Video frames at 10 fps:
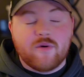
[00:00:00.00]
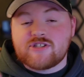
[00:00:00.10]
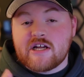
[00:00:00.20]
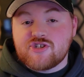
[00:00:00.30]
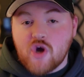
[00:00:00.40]

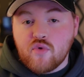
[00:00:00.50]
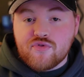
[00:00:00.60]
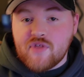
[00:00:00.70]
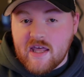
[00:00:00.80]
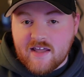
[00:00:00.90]
which I don't
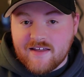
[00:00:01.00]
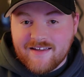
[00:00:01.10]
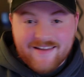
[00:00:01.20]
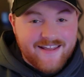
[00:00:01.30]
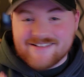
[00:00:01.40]
think
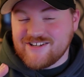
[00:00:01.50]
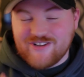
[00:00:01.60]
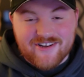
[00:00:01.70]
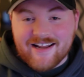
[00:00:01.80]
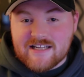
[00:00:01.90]
it's a
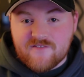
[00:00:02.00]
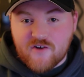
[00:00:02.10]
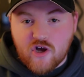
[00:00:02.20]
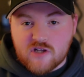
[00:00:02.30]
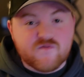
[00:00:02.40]
good idea for
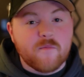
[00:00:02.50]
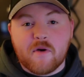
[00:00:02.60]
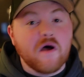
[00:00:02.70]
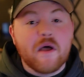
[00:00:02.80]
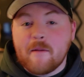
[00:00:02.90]
college
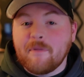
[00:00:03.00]
football,